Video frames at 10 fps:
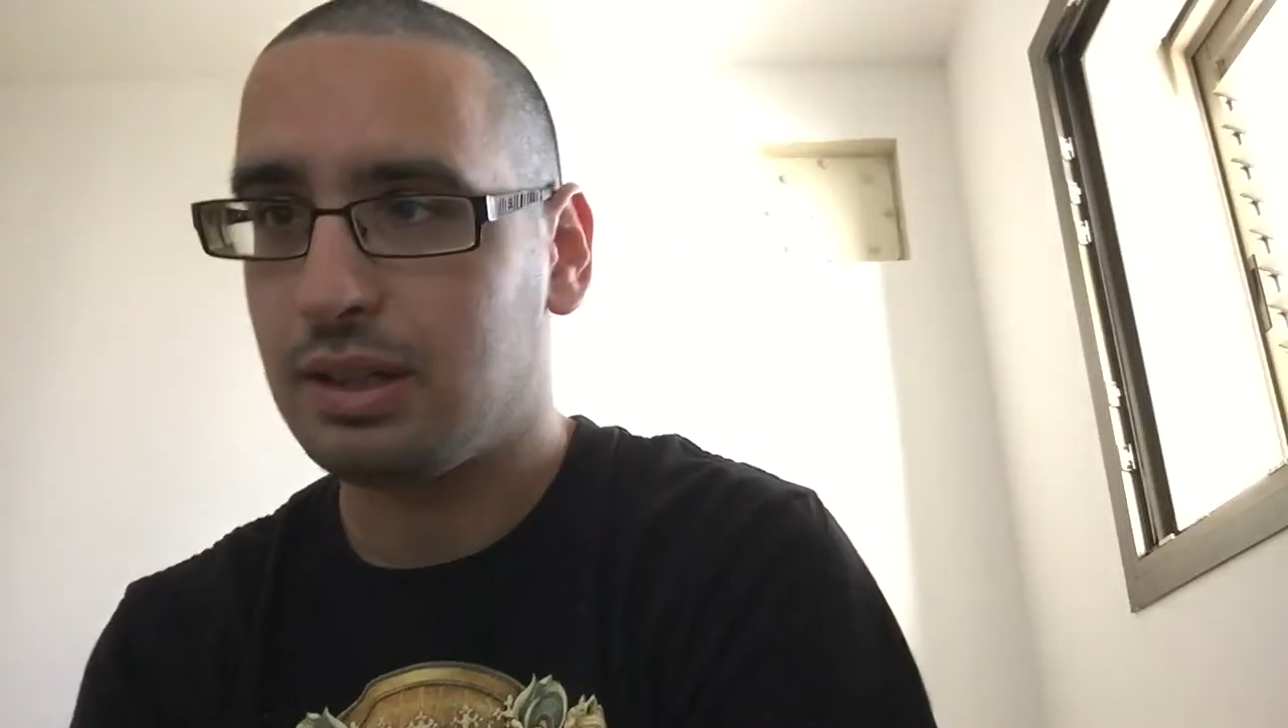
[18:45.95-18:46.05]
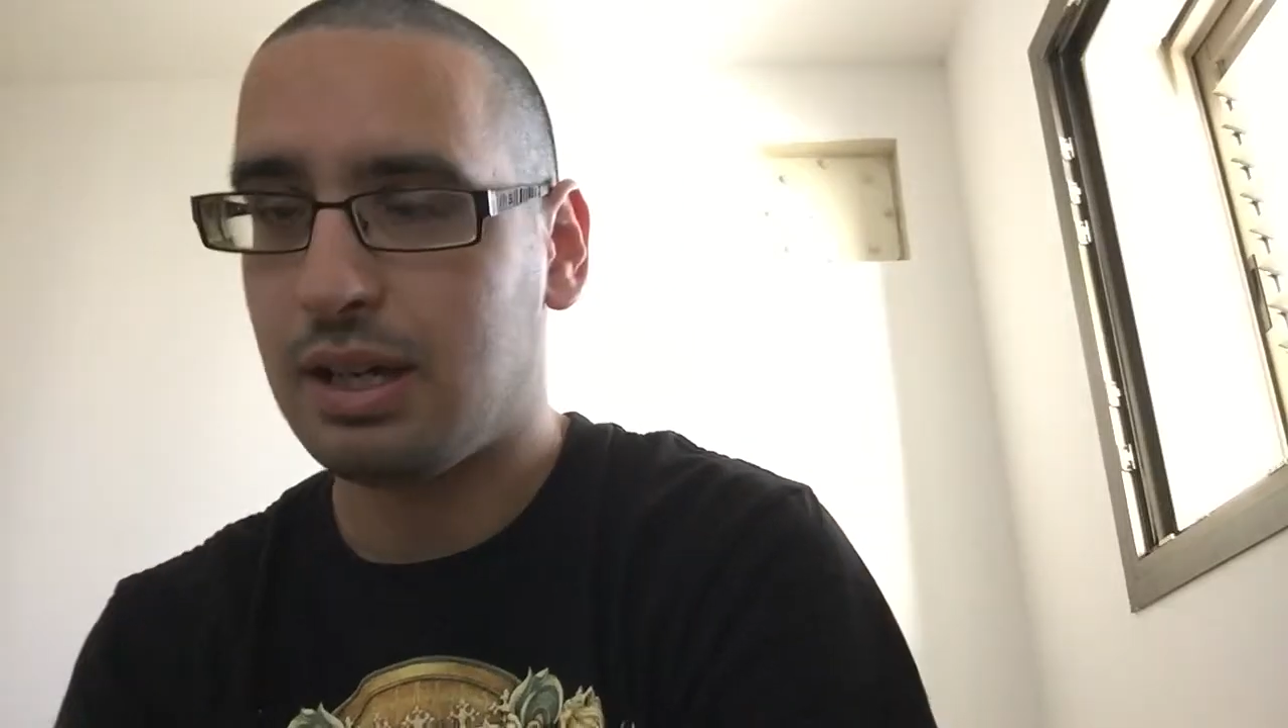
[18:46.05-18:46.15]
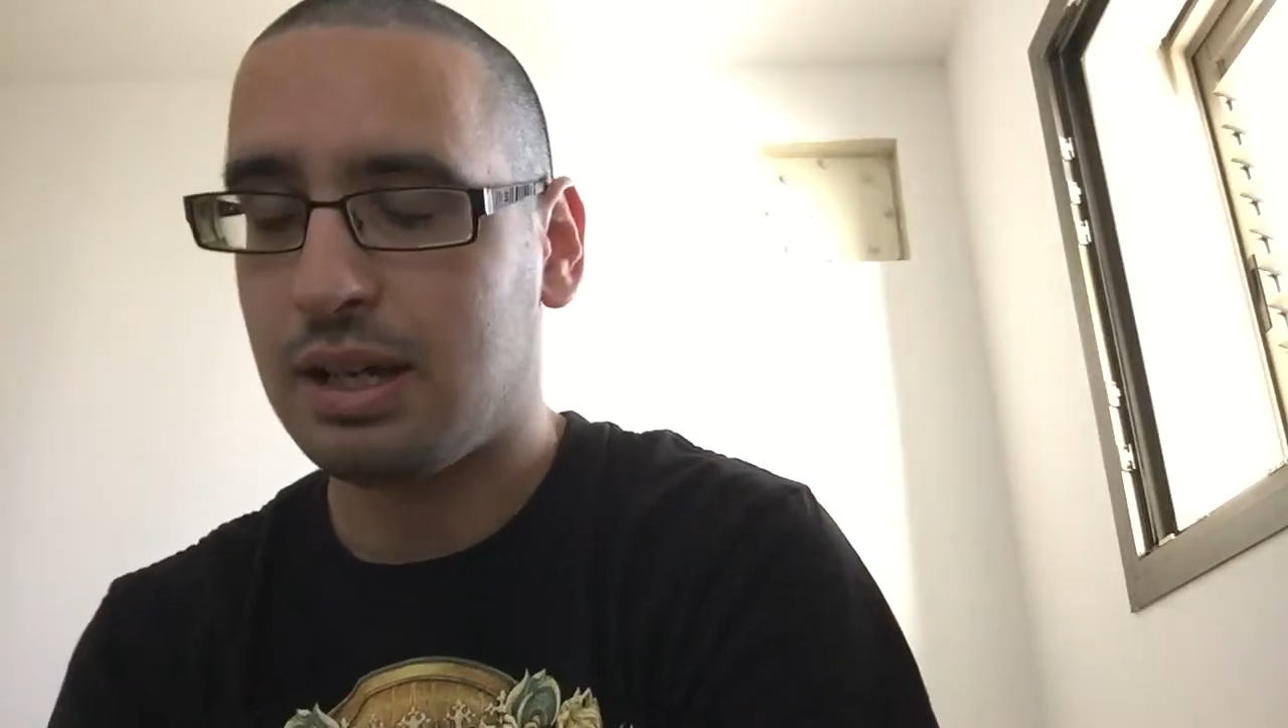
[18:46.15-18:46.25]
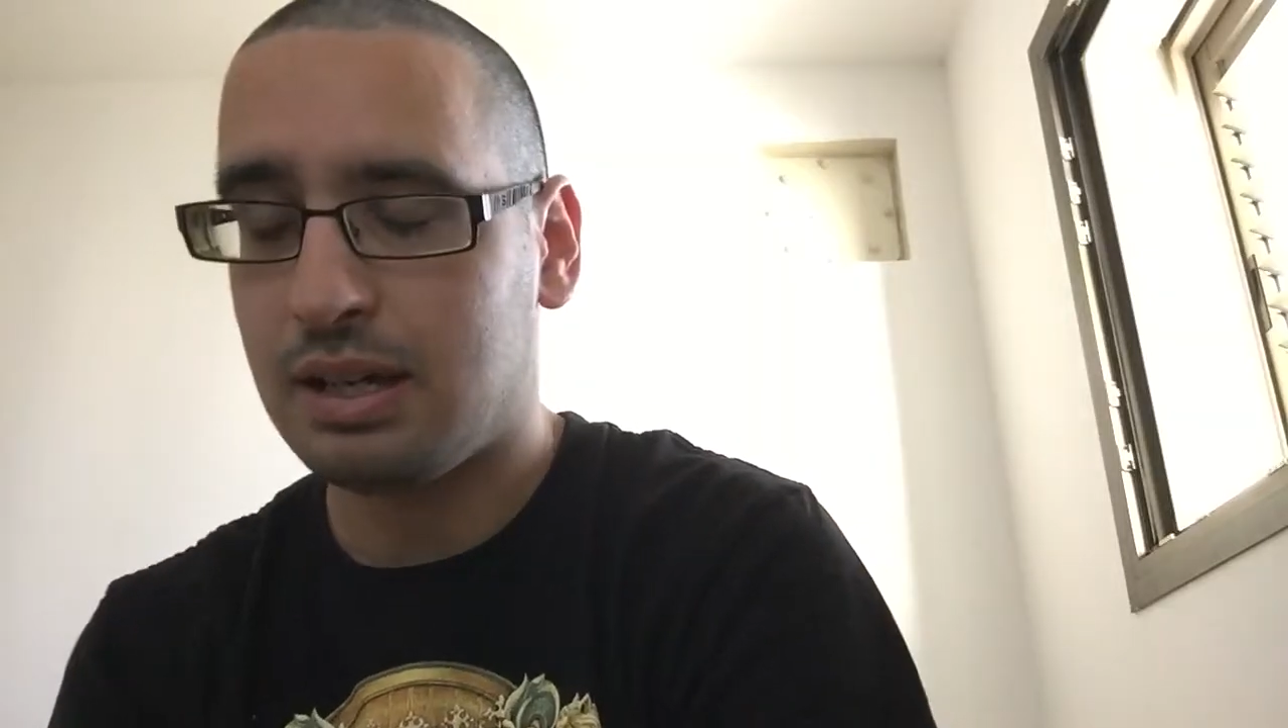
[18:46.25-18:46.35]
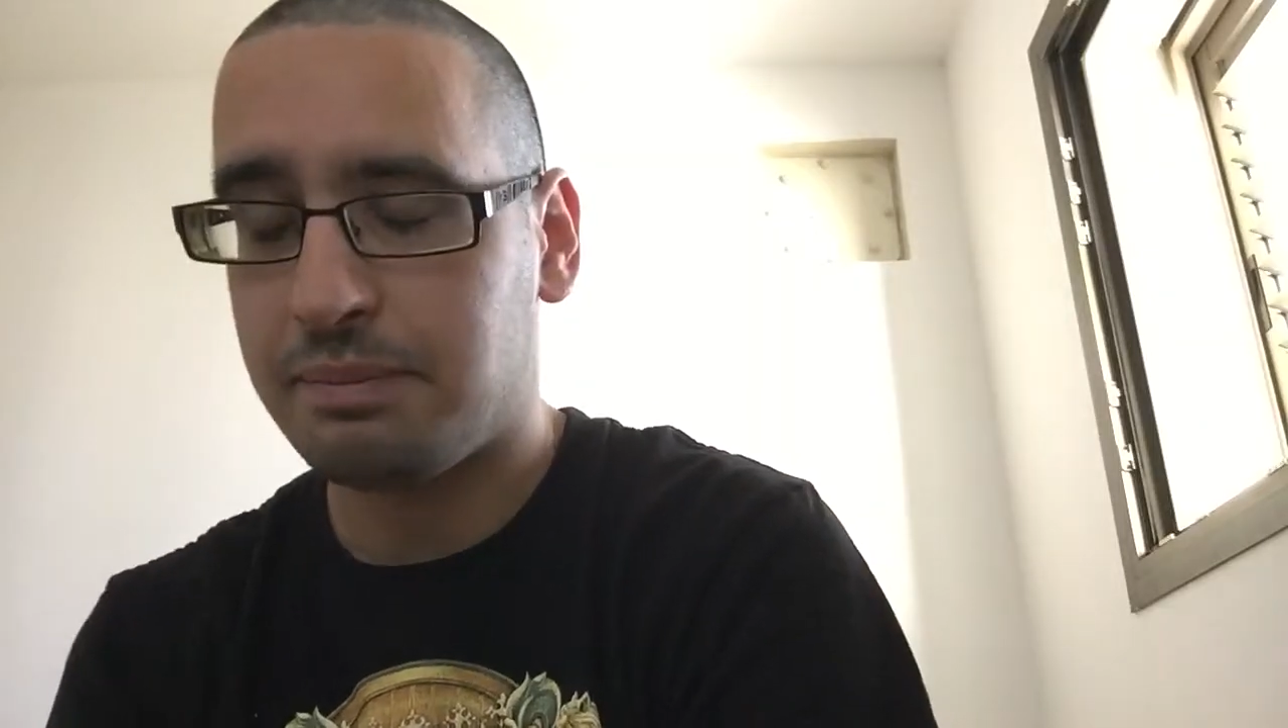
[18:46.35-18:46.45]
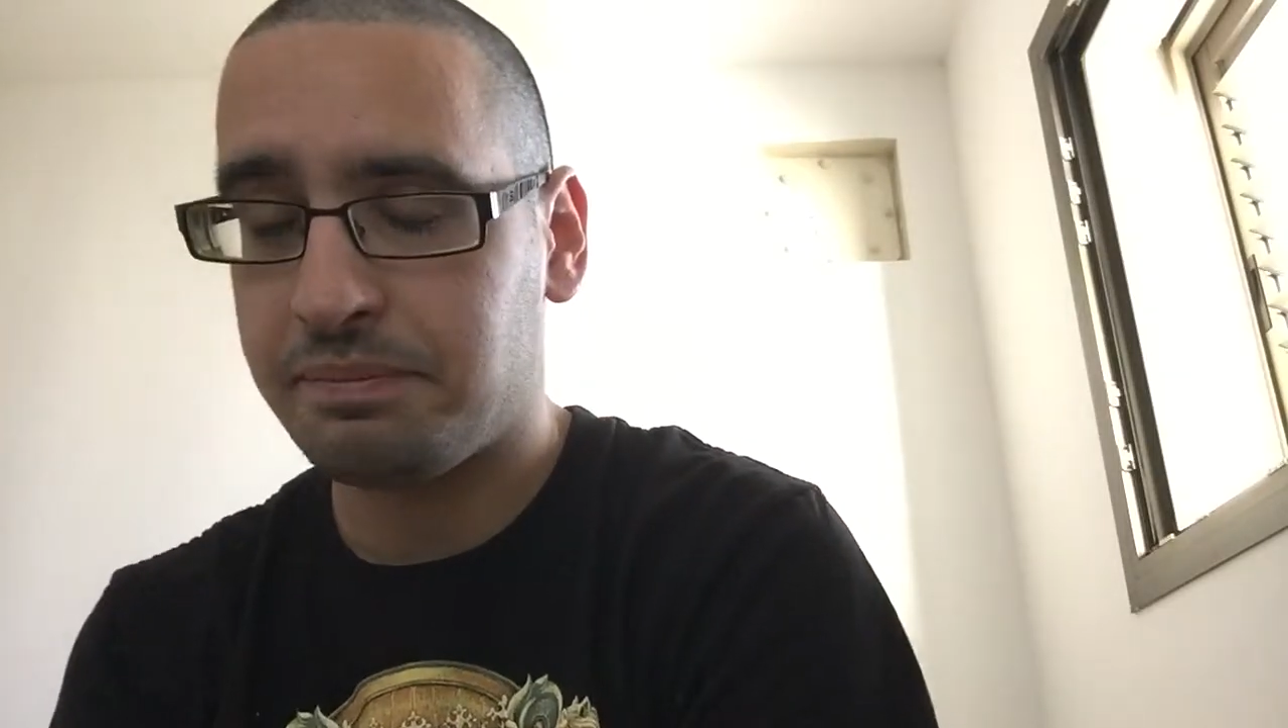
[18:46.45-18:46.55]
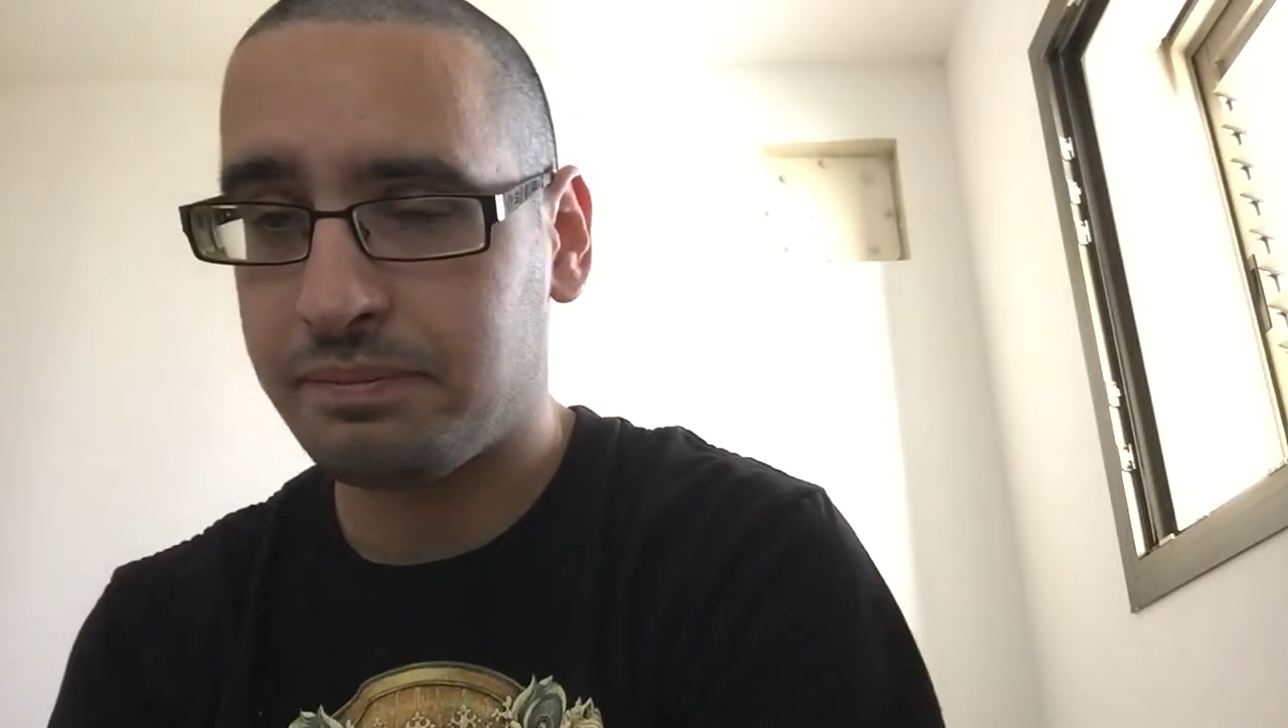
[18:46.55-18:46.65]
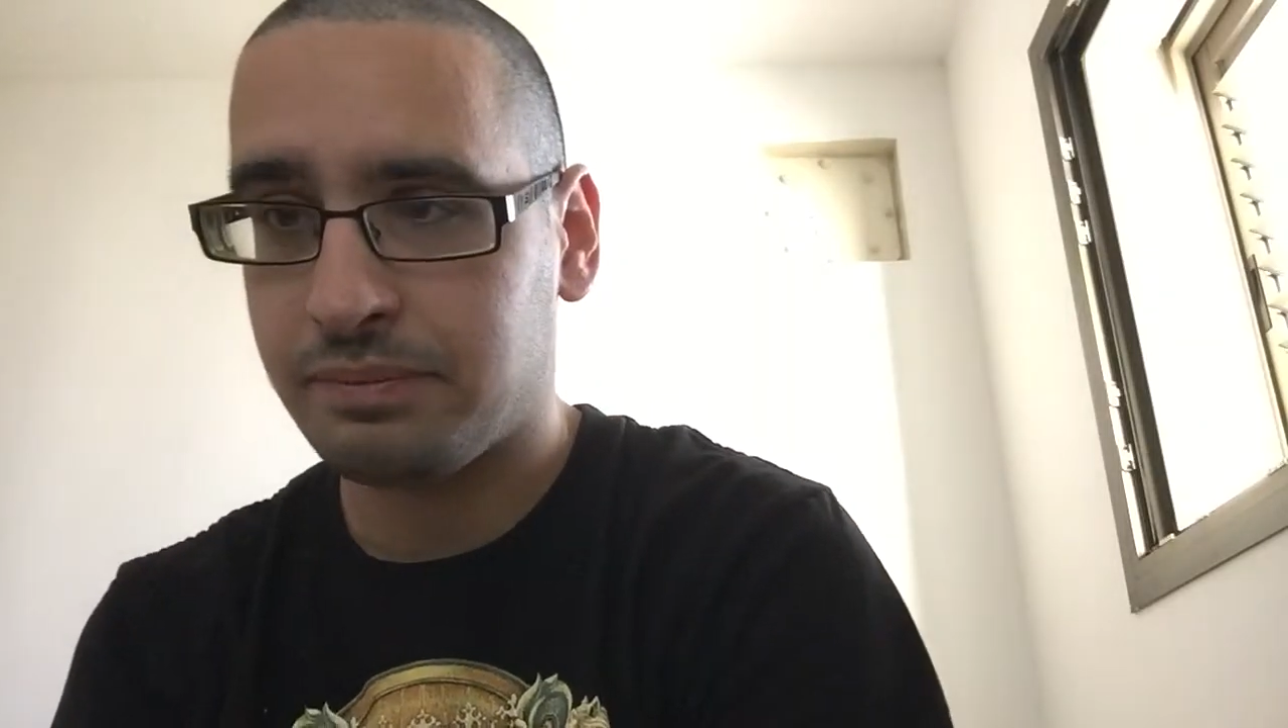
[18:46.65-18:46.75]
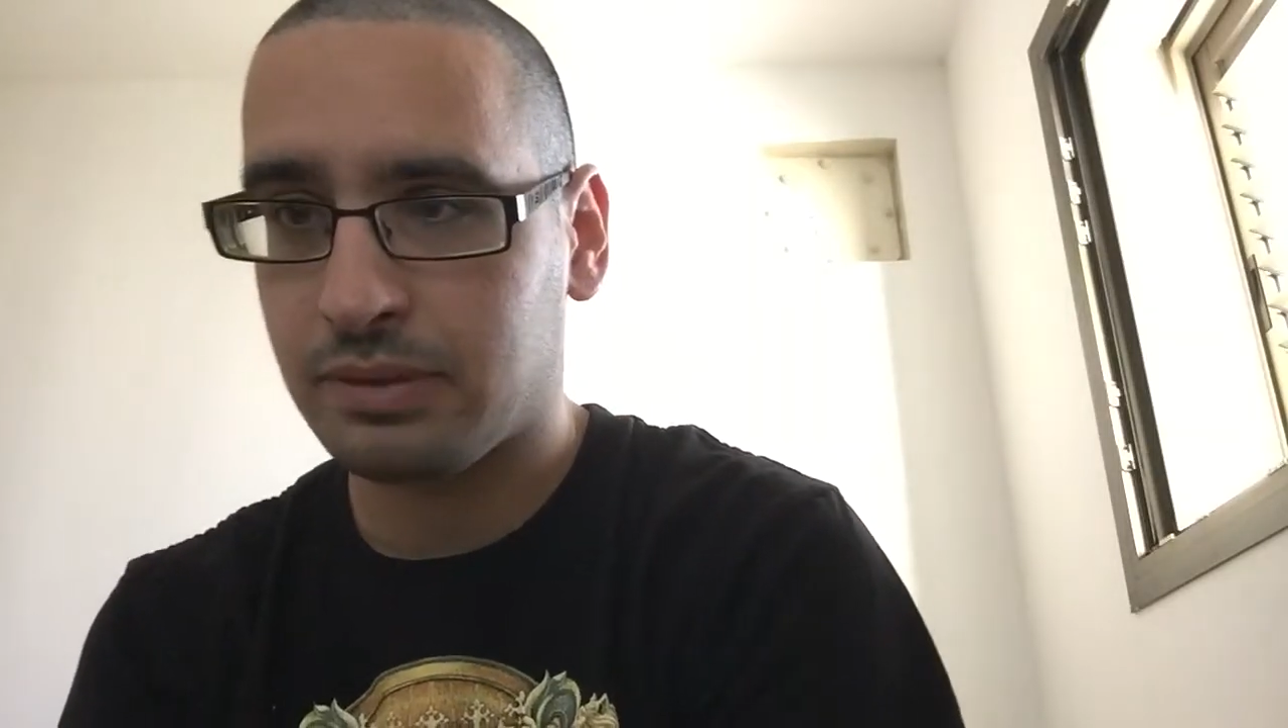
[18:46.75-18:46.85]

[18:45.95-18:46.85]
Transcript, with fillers: um,